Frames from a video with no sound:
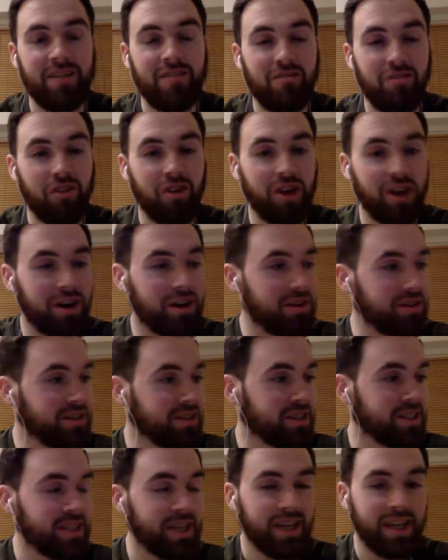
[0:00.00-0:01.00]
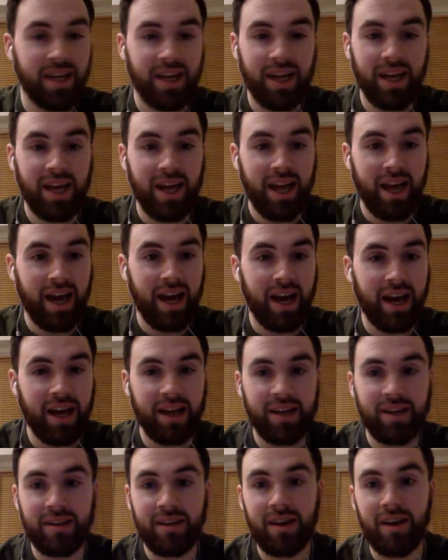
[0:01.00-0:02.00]
4 goals,
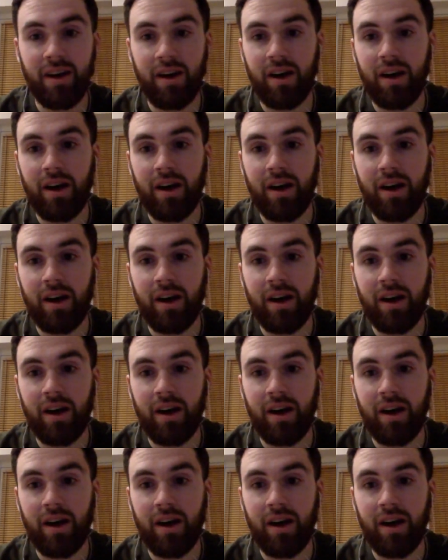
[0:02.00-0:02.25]
and